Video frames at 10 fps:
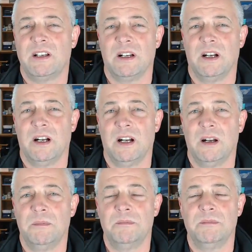
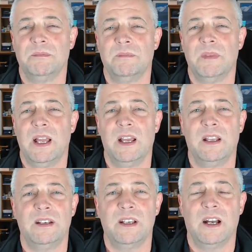and
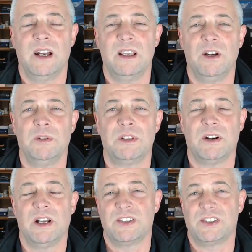you know,
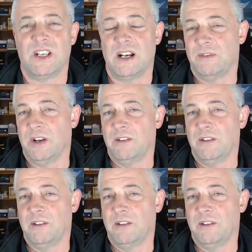as I said, I've